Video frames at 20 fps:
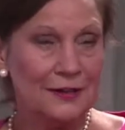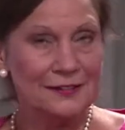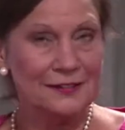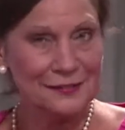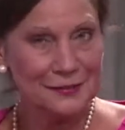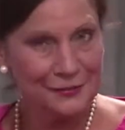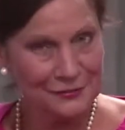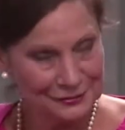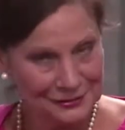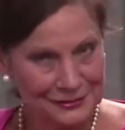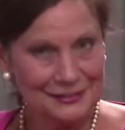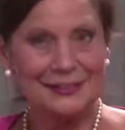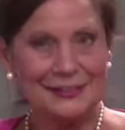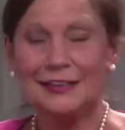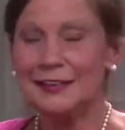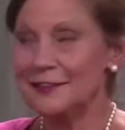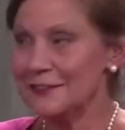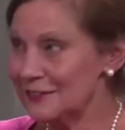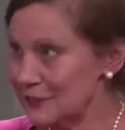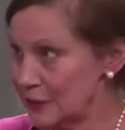So
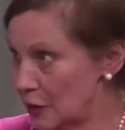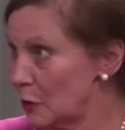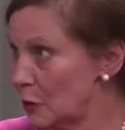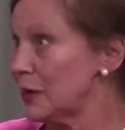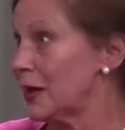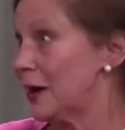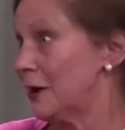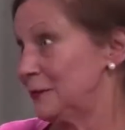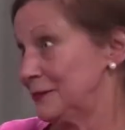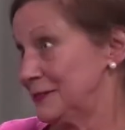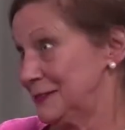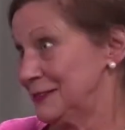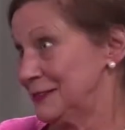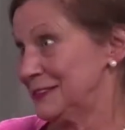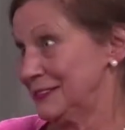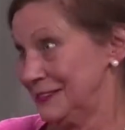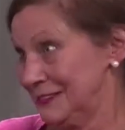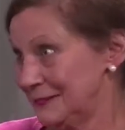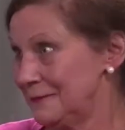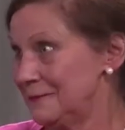slow down.
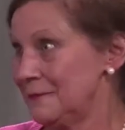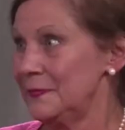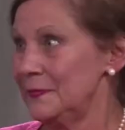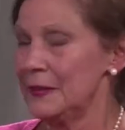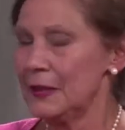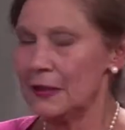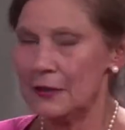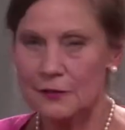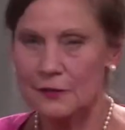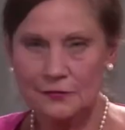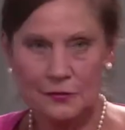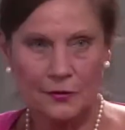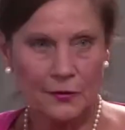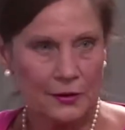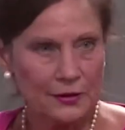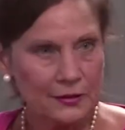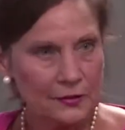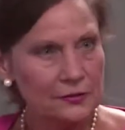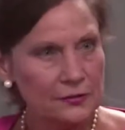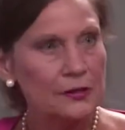So
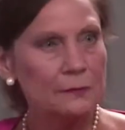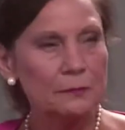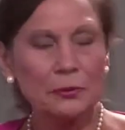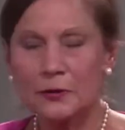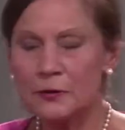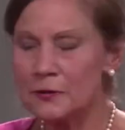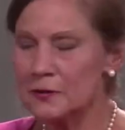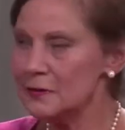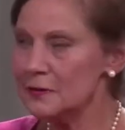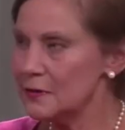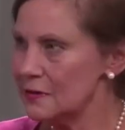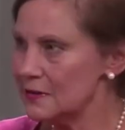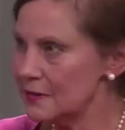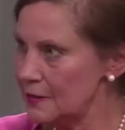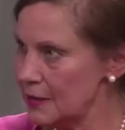it's an important